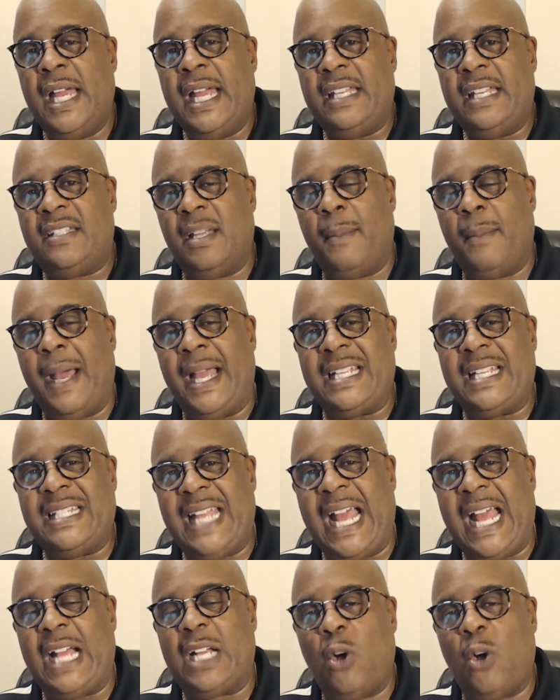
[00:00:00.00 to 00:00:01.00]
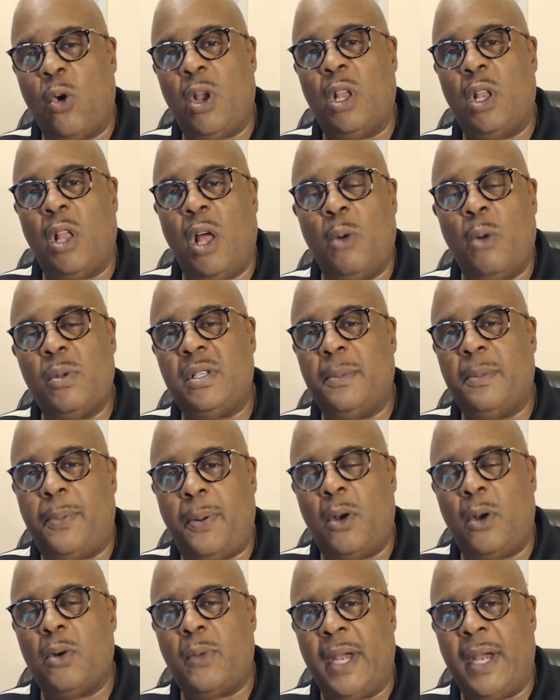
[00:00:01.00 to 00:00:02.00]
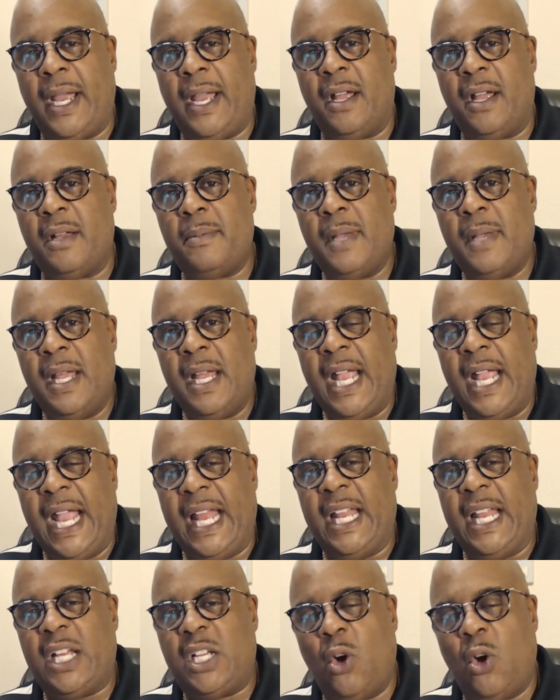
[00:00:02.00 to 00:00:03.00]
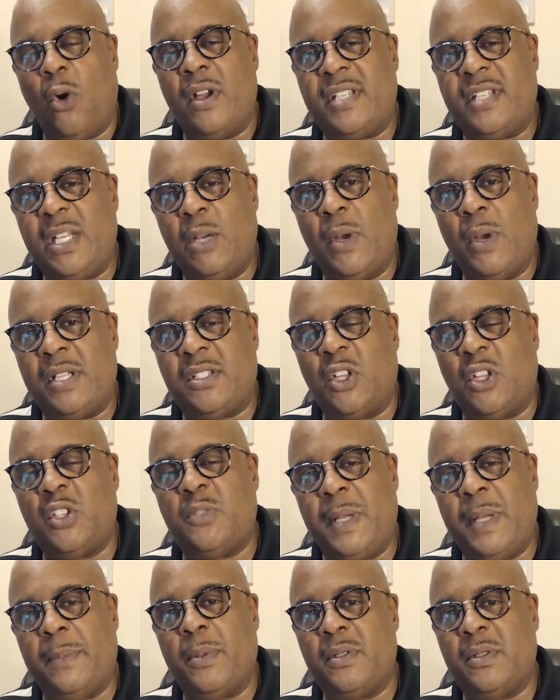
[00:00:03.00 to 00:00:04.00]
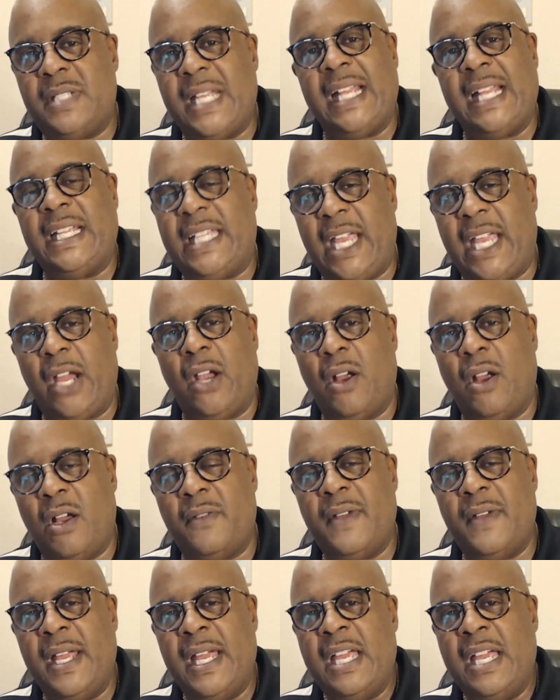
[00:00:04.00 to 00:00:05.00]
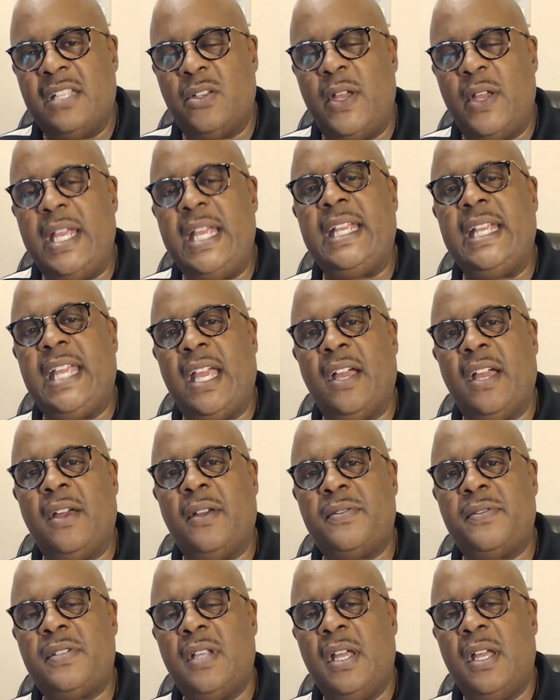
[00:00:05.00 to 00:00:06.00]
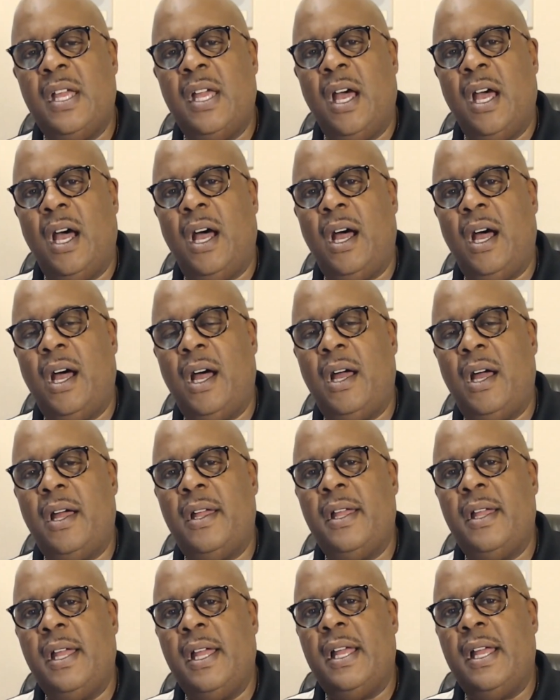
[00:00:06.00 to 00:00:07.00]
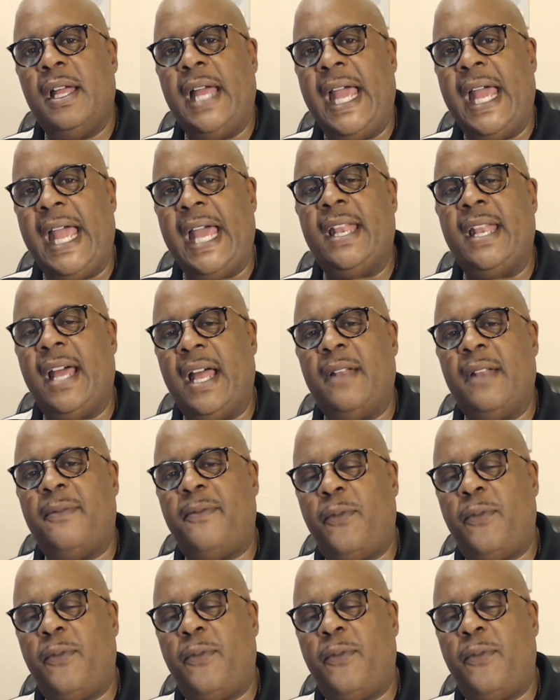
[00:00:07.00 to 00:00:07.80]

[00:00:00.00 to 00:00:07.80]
somebody's not going along with the program. And of course, he wants those people taken care of. So he gives Hanan